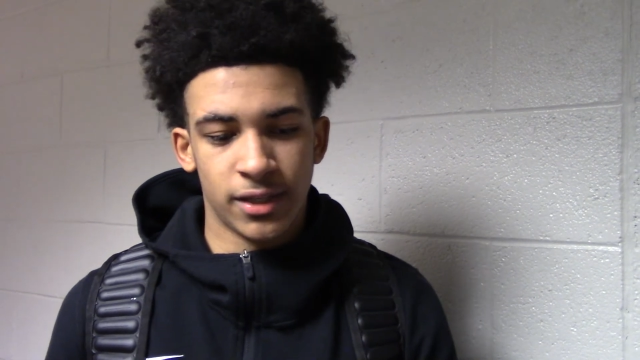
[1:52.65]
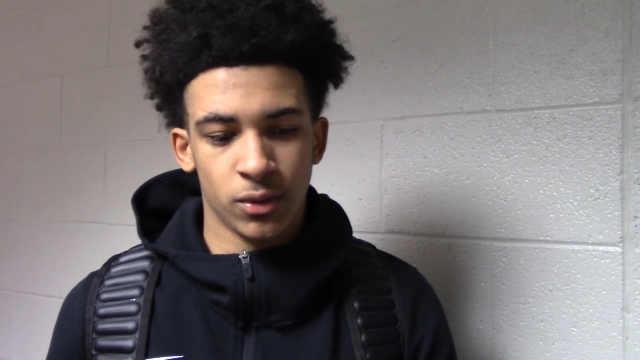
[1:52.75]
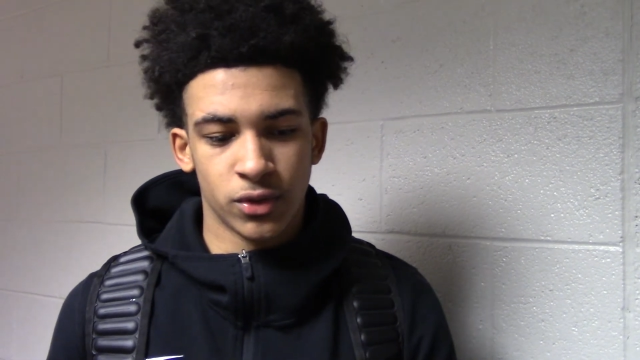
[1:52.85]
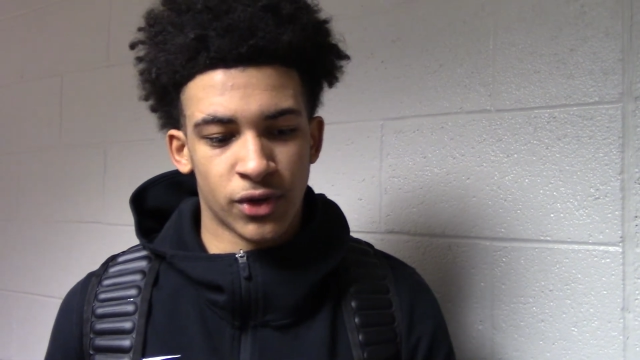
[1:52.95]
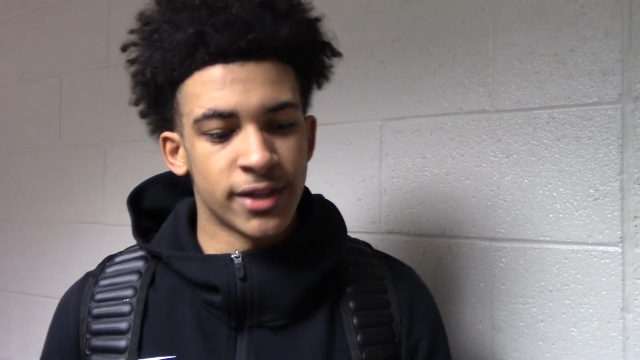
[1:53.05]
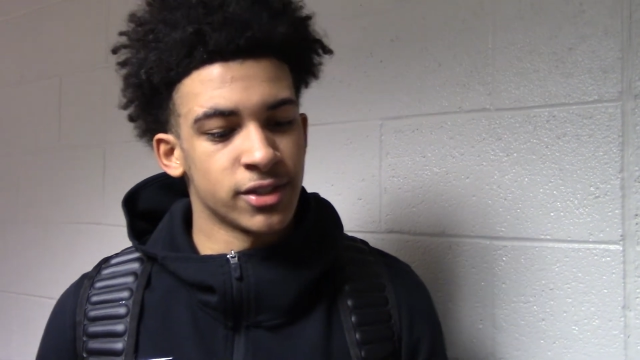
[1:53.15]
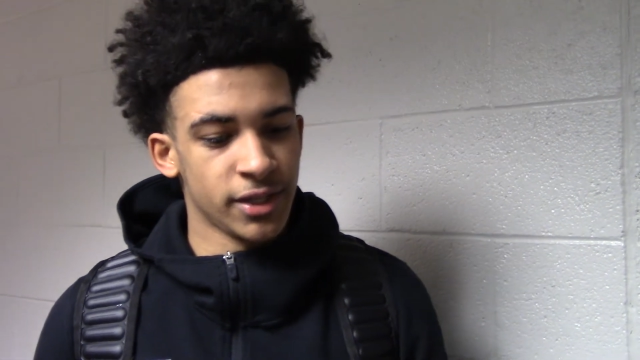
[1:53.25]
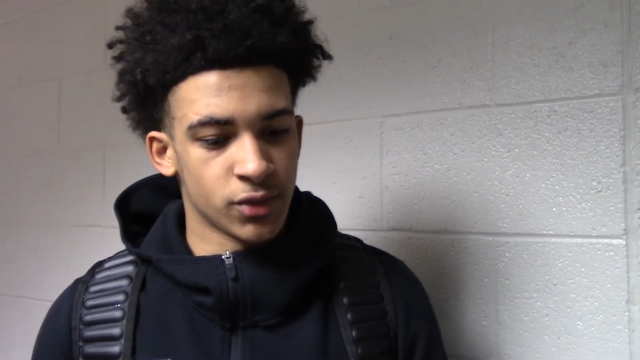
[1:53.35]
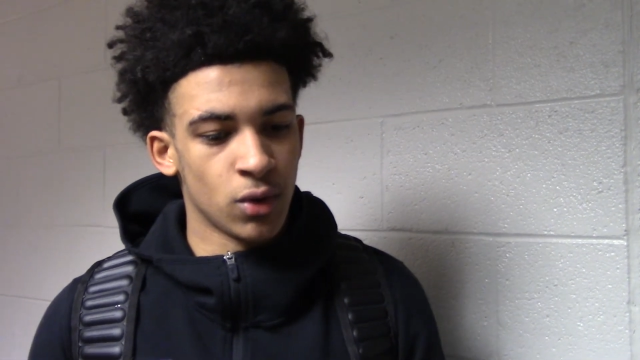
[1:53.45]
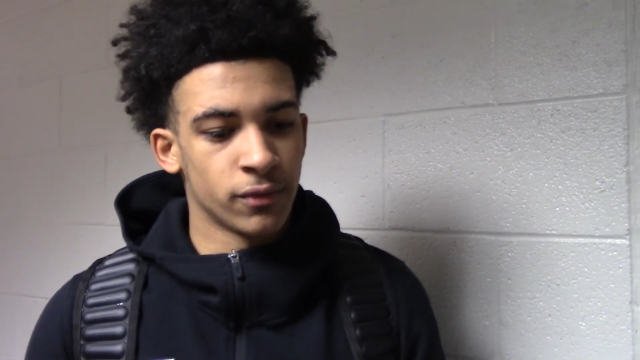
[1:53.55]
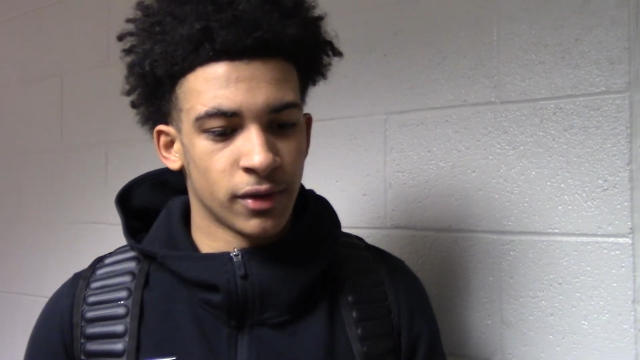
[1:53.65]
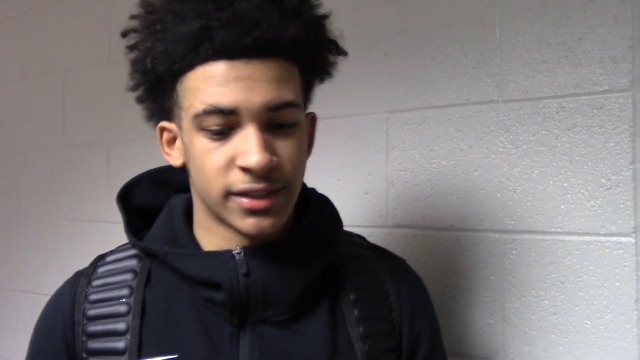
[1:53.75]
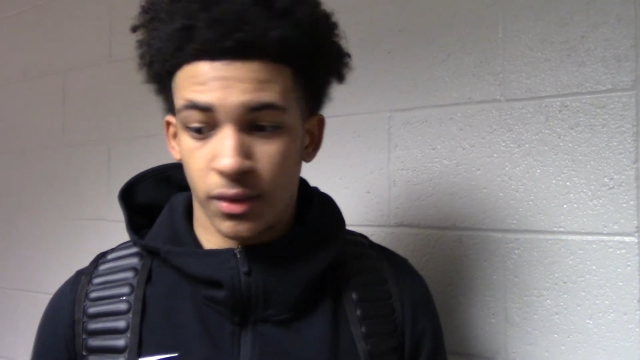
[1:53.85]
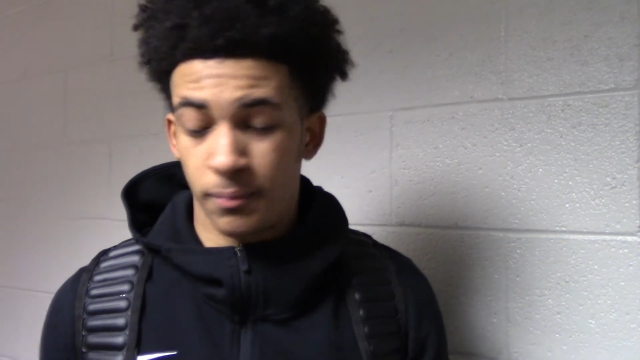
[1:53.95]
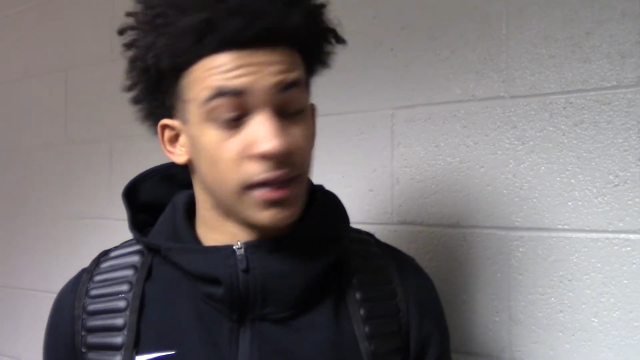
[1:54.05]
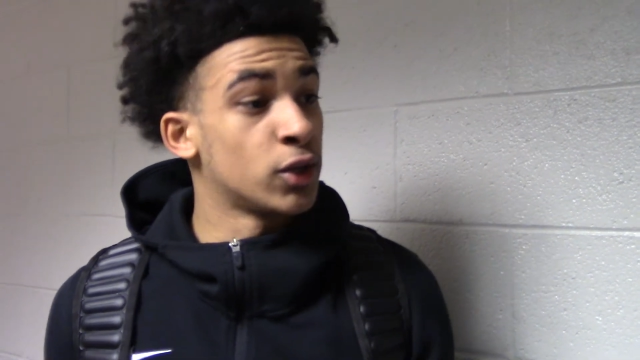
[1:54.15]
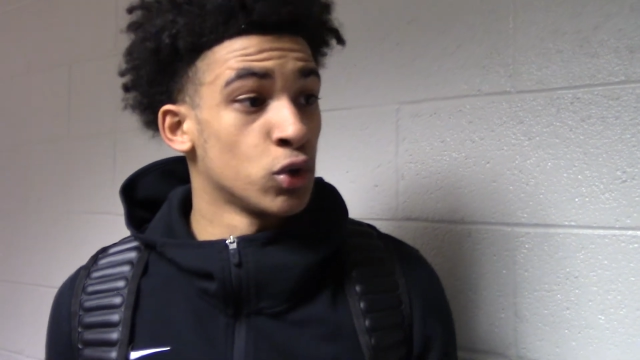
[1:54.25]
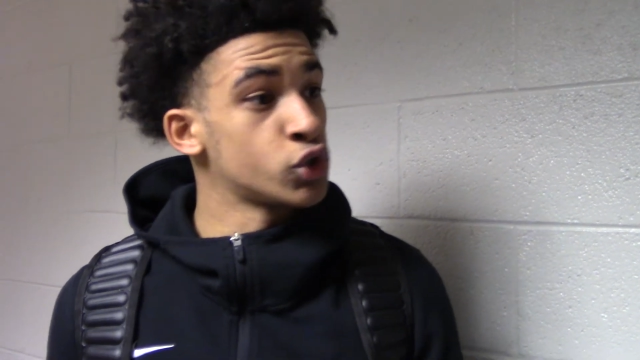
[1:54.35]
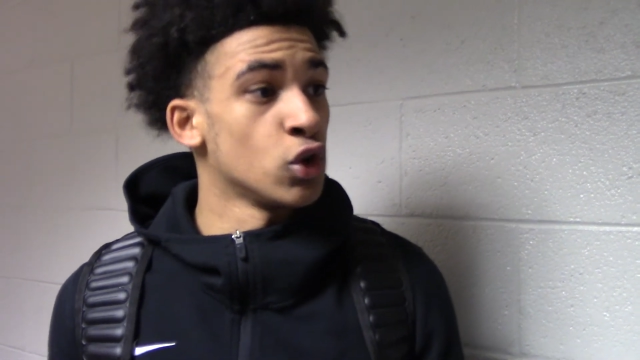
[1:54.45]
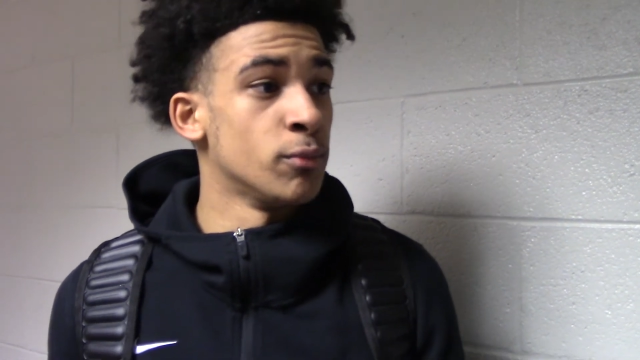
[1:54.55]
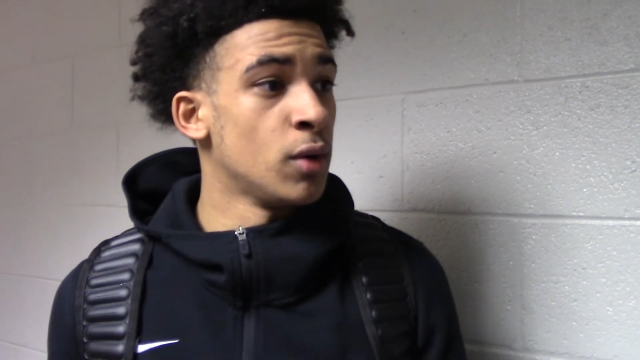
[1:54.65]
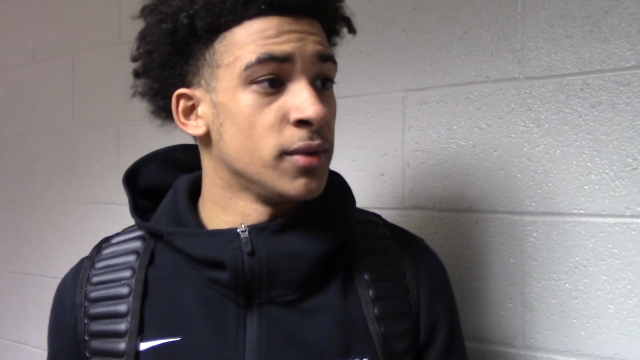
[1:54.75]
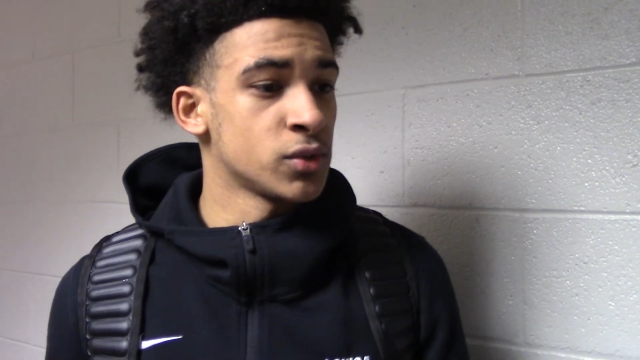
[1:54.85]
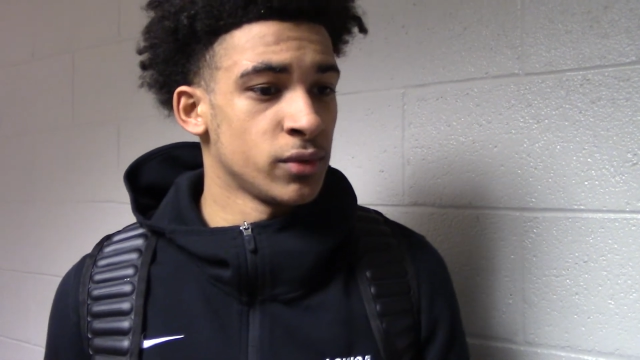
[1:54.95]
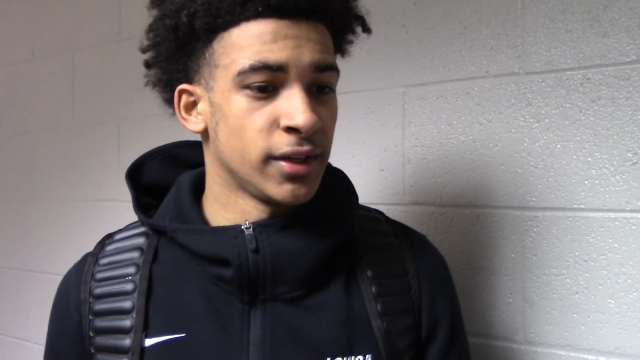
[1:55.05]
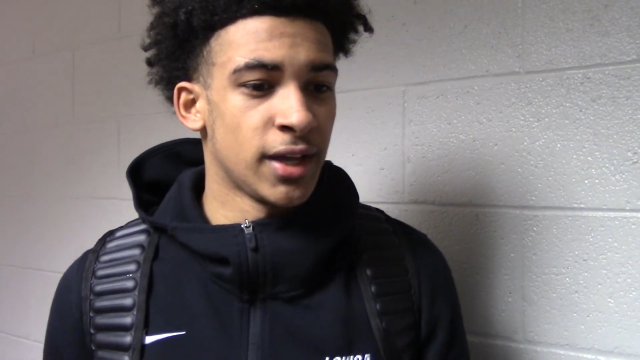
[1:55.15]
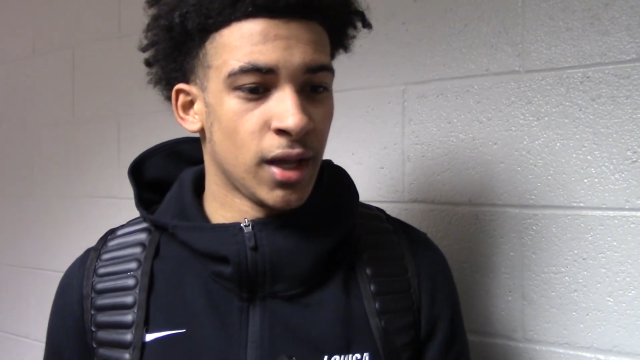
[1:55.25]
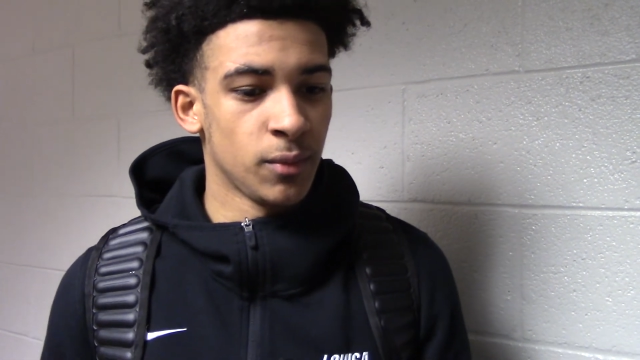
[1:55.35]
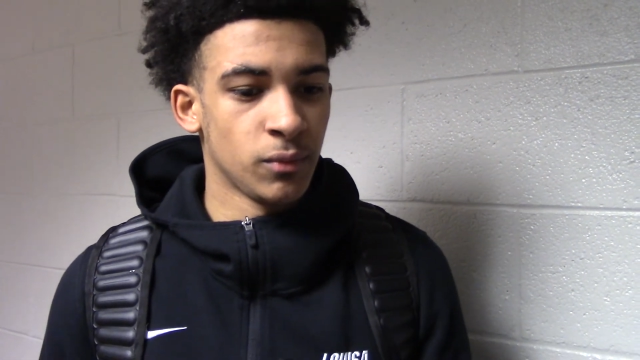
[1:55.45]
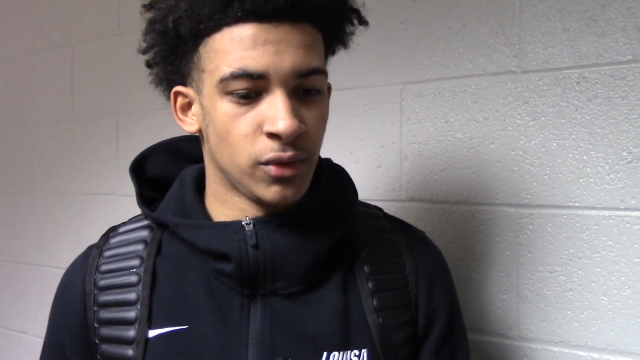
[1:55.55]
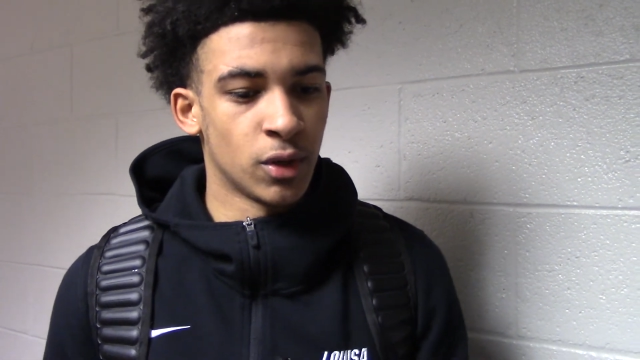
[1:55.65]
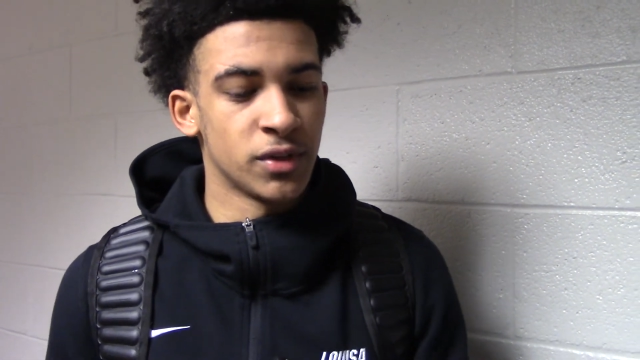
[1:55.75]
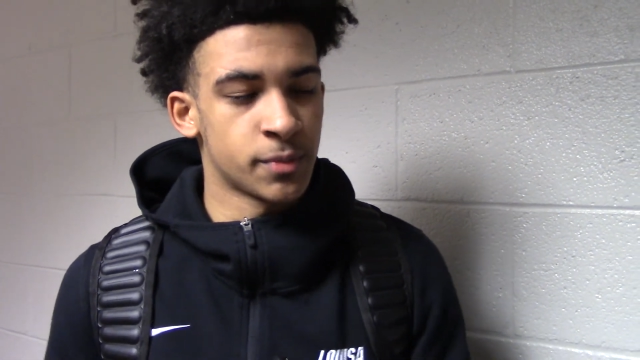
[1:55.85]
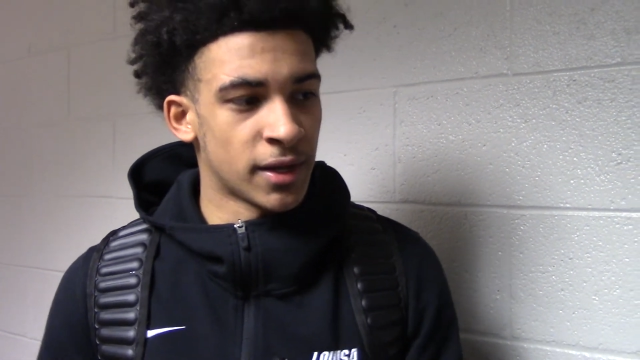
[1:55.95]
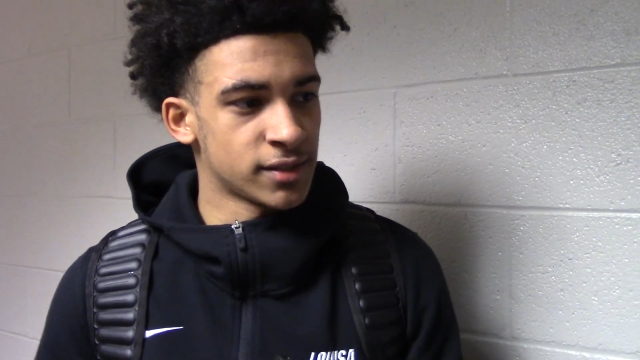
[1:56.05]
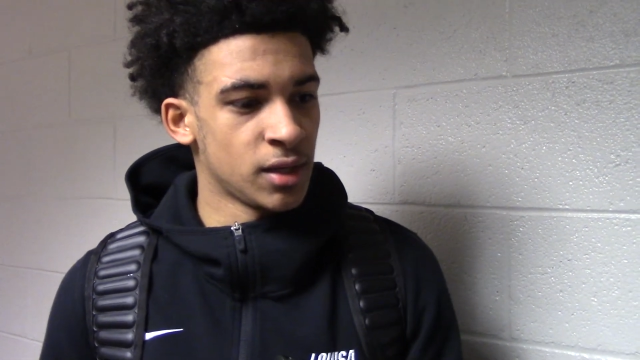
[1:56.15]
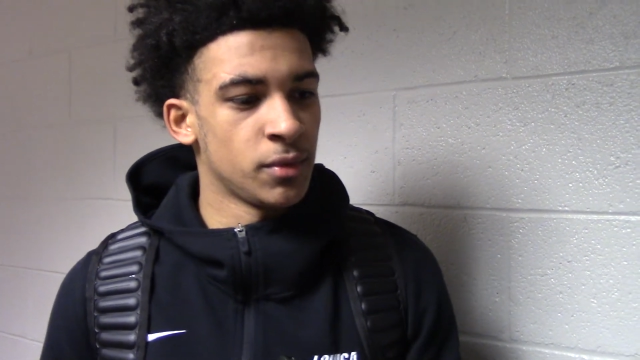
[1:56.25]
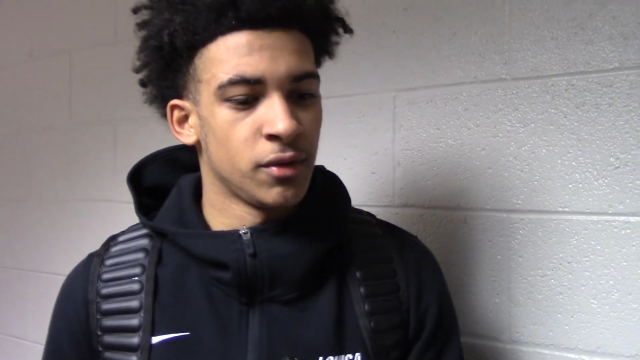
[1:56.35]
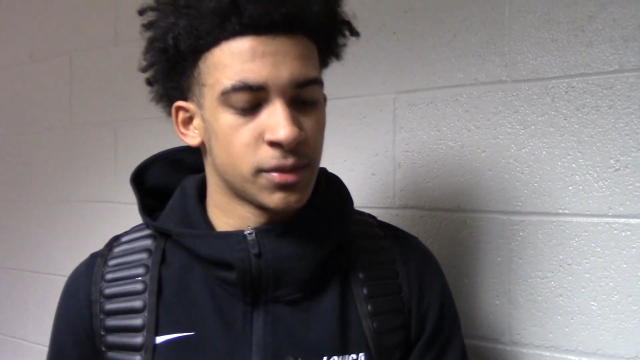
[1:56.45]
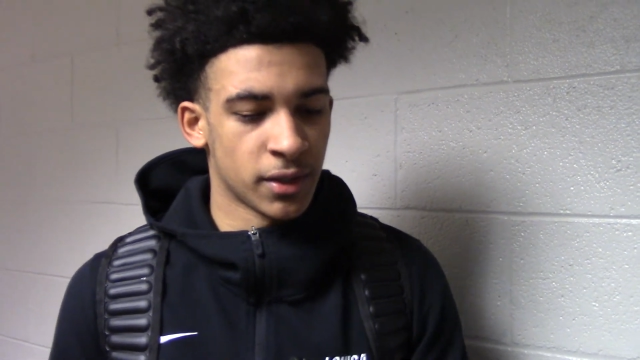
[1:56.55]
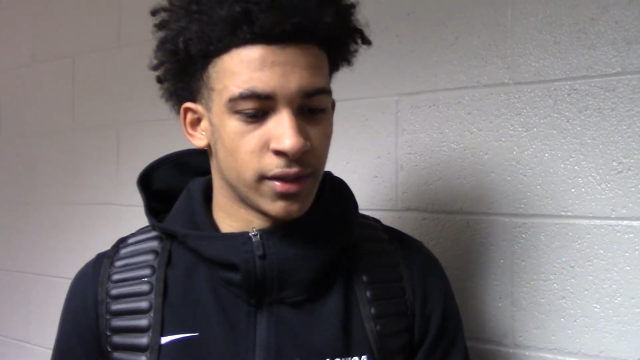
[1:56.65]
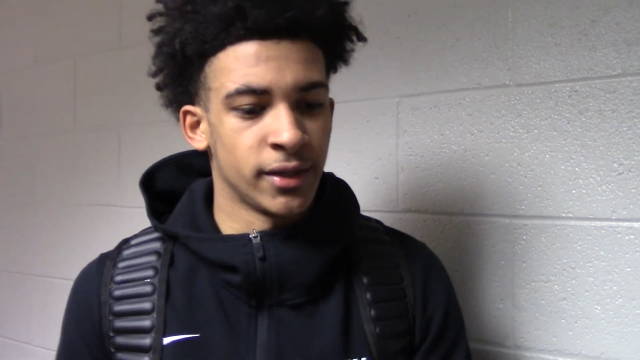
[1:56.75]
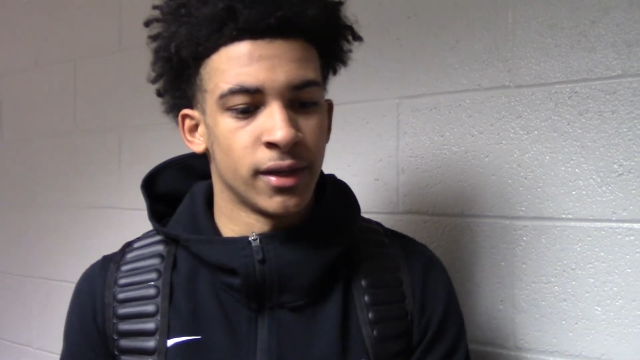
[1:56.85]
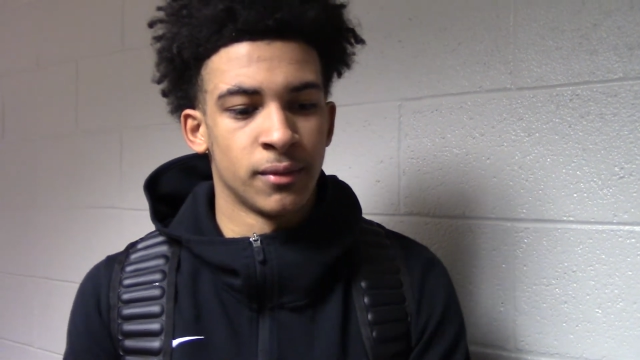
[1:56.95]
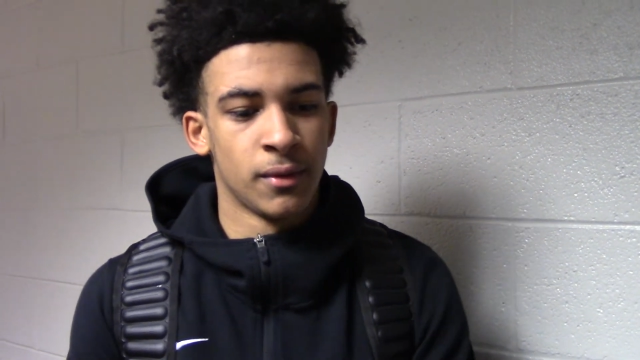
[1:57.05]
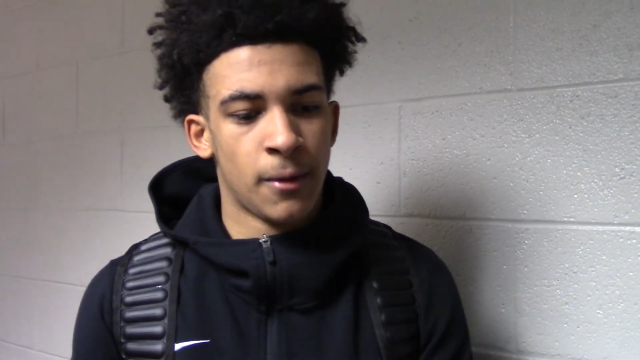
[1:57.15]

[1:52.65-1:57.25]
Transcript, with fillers: do translates over into big crucial moments when the game, you know, respects them and they respect the game.